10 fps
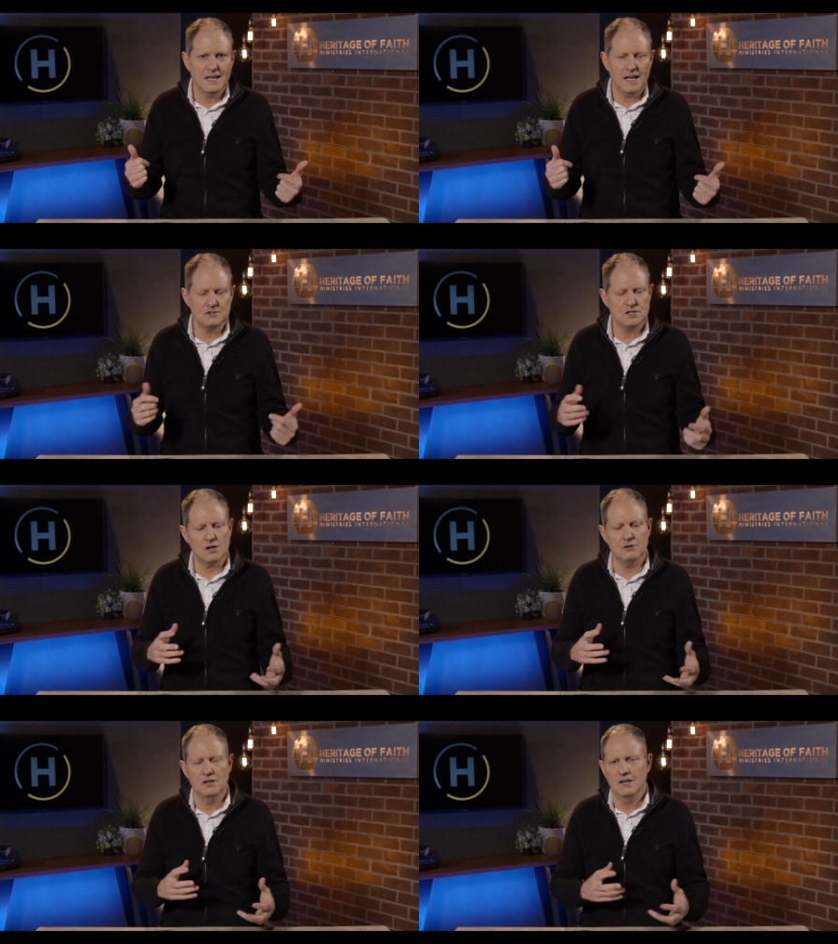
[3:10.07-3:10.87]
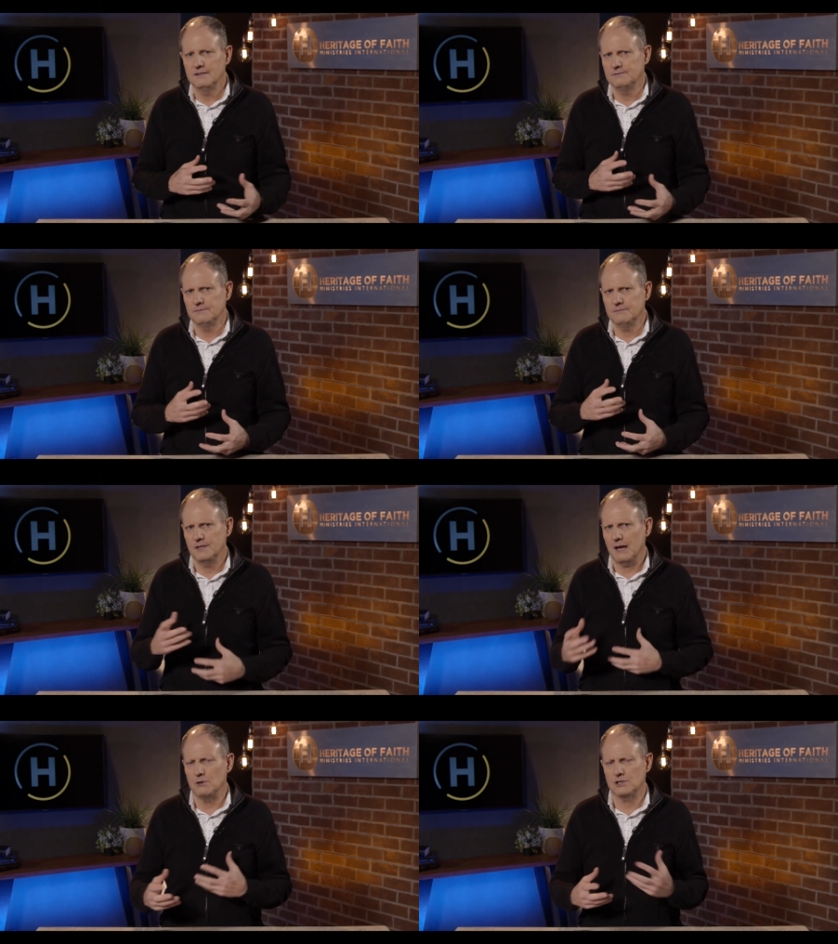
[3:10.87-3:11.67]
And so
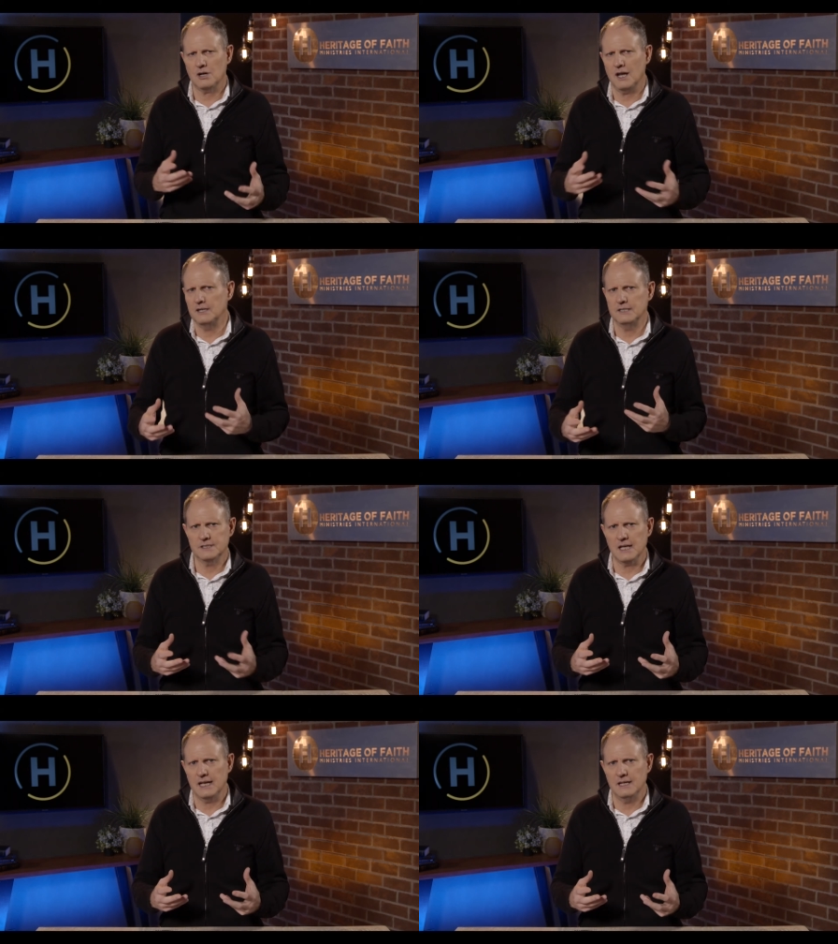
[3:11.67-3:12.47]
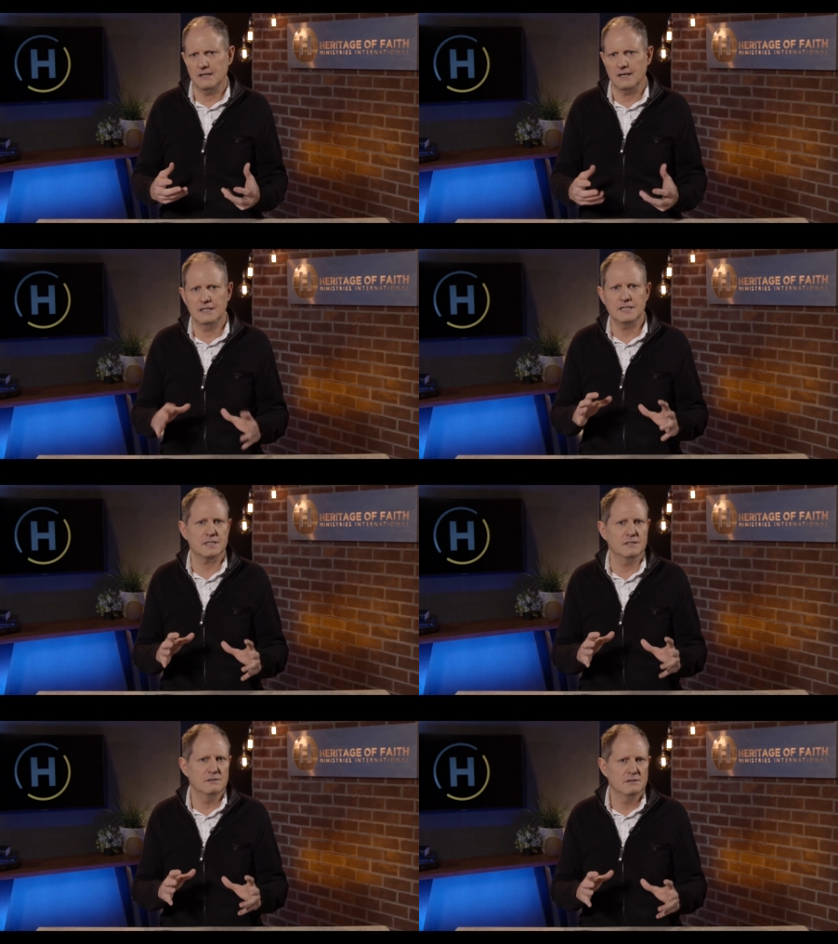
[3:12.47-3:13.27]
they were trying to say,
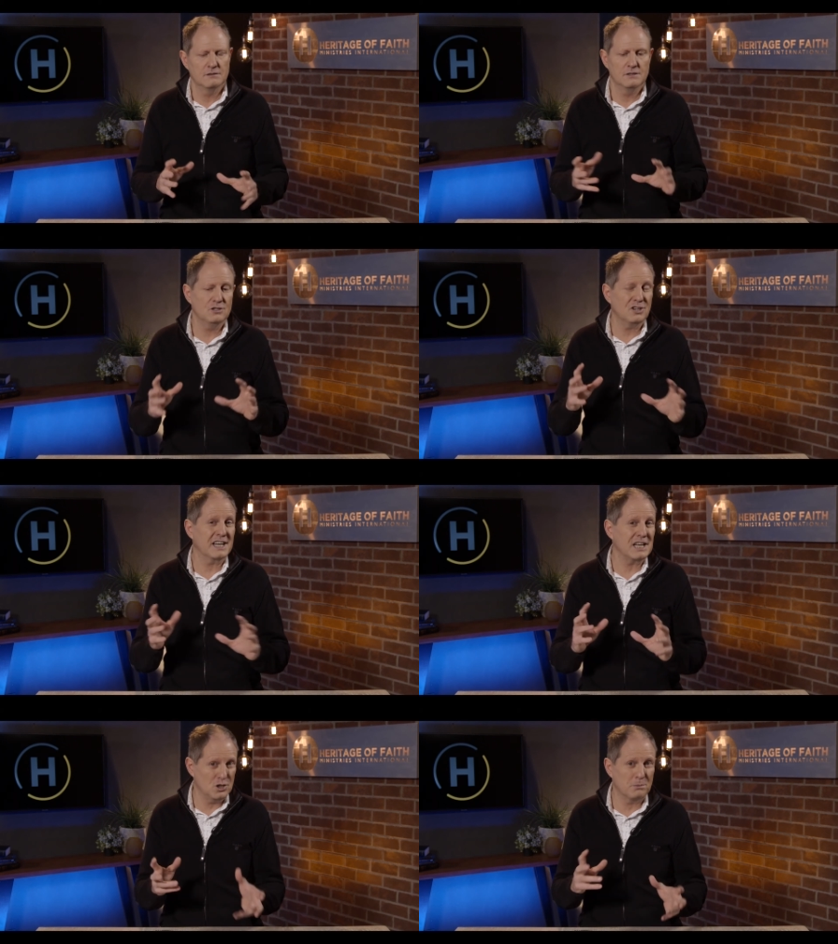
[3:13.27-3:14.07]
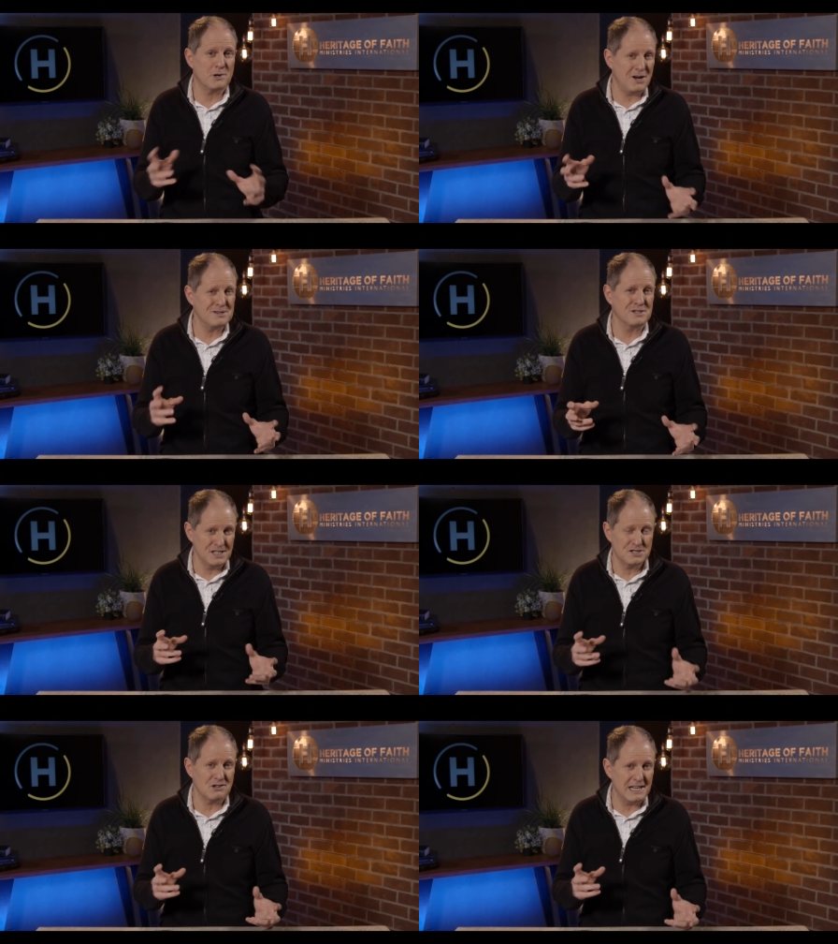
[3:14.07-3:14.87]
Listen, you've got to get your
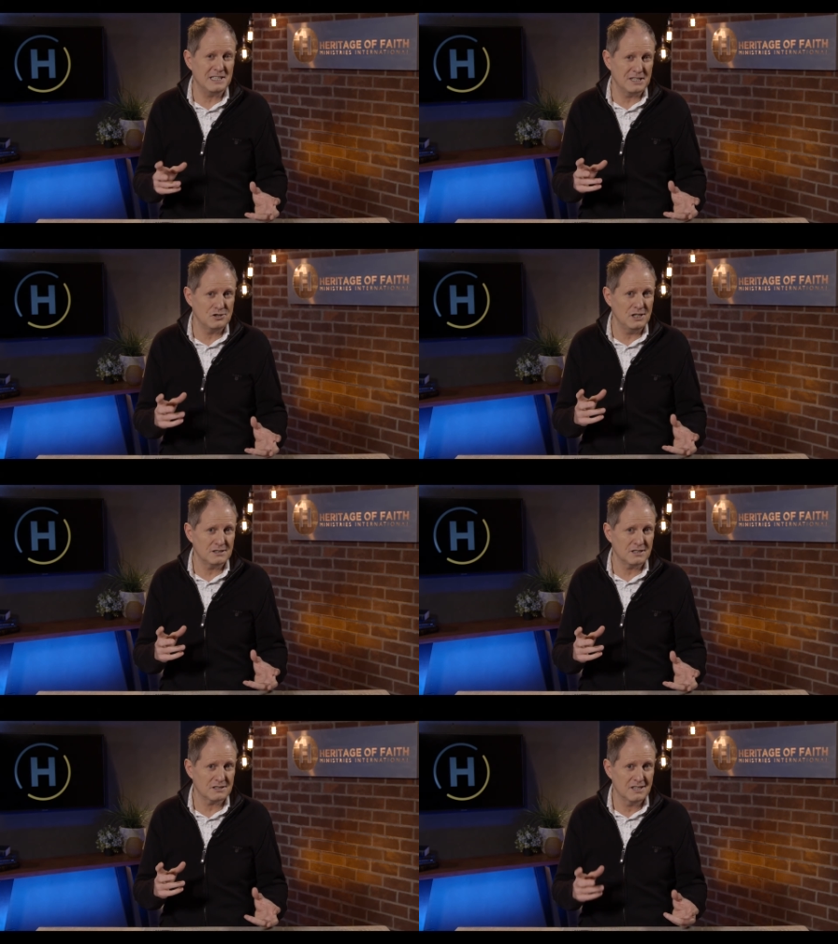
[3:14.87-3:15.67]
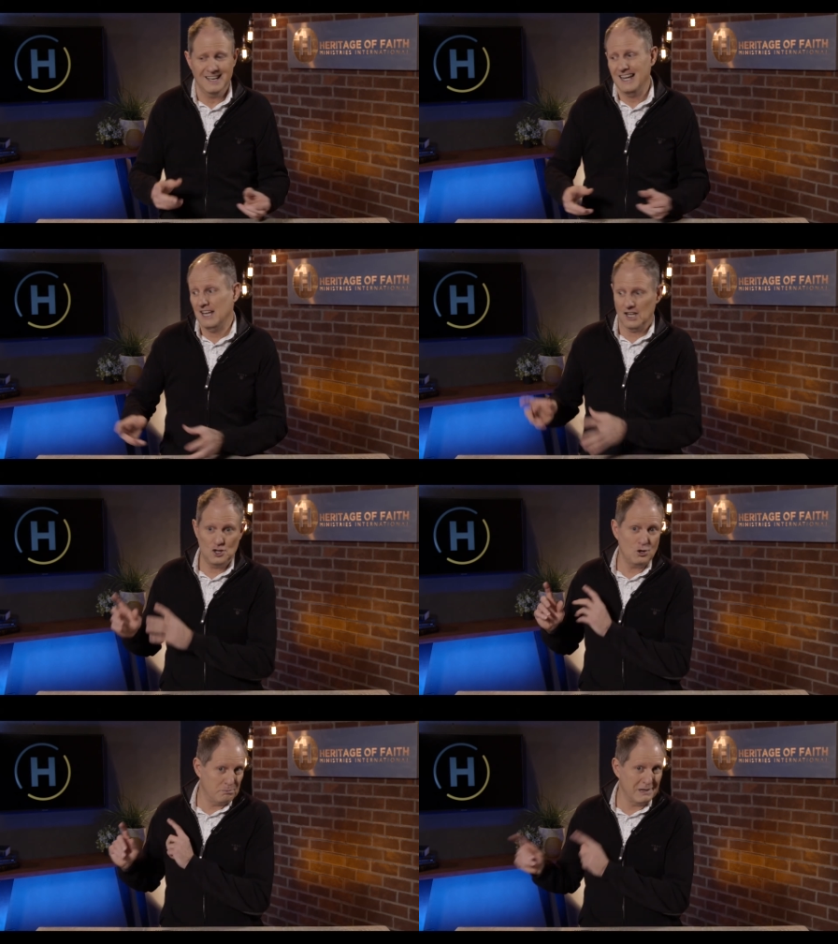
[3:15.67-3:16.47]
priorities straight here, Jesus.
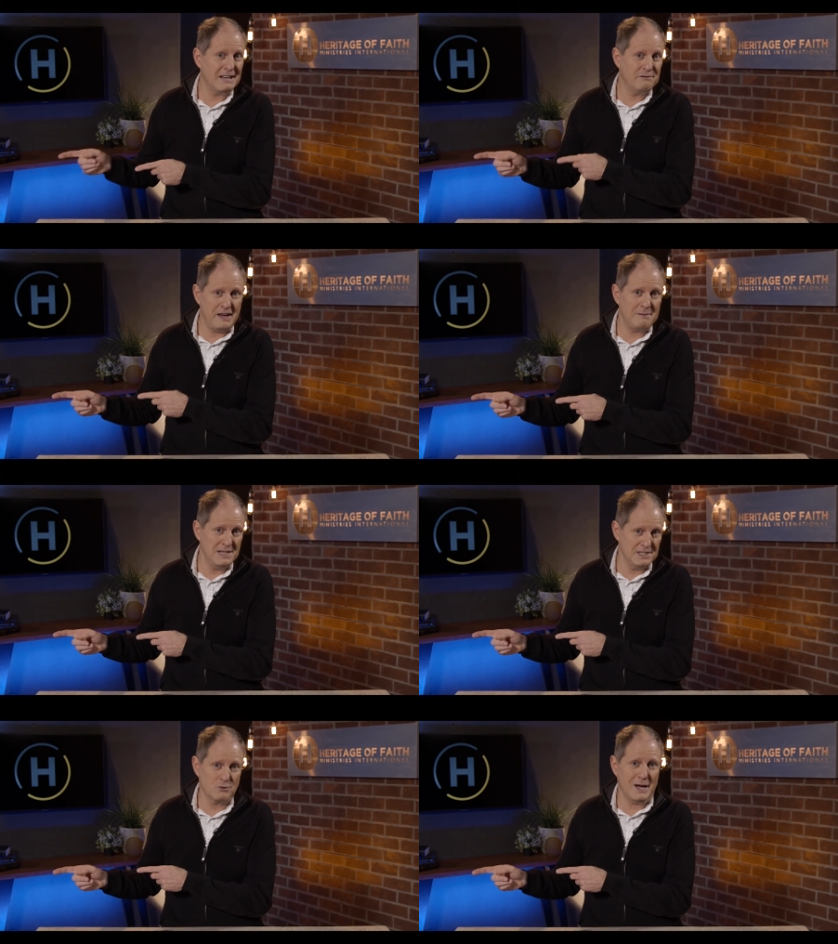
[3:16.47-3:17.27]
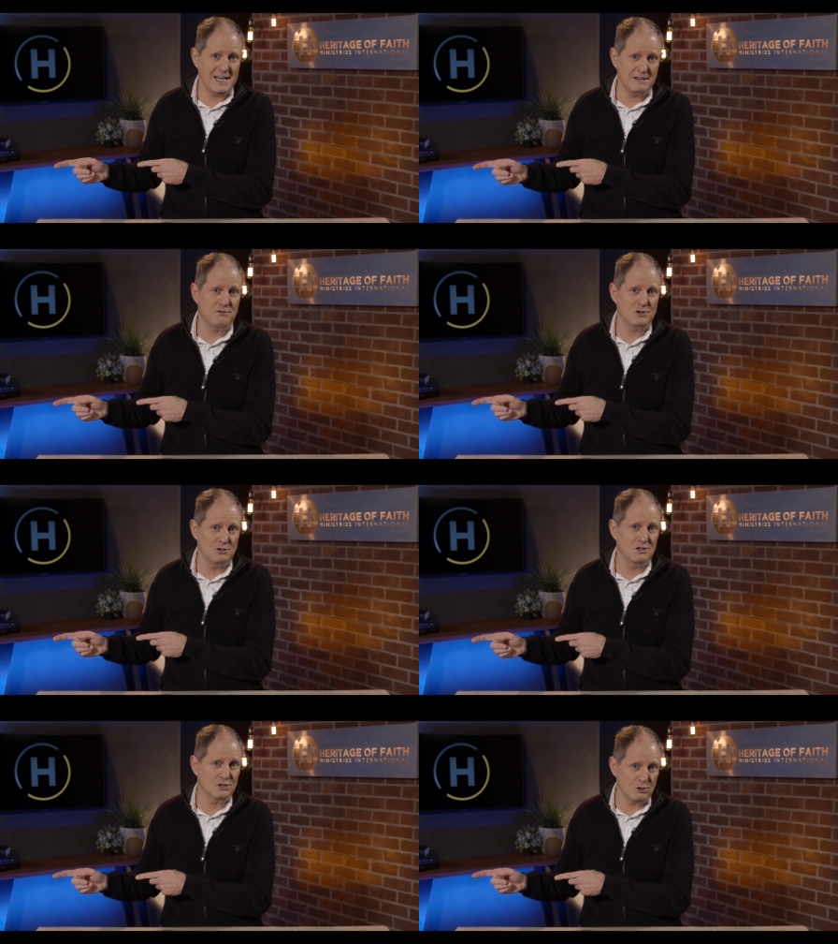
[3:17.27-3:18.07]
Your blood family is waiting for
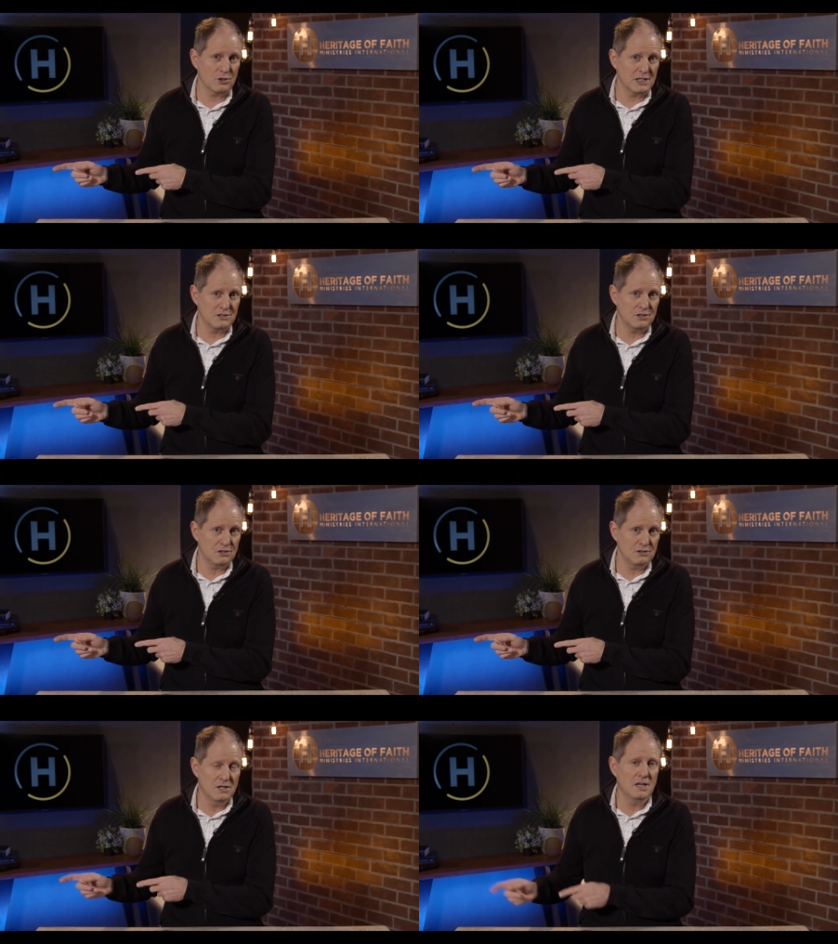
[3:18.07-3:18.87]
you and talking to you.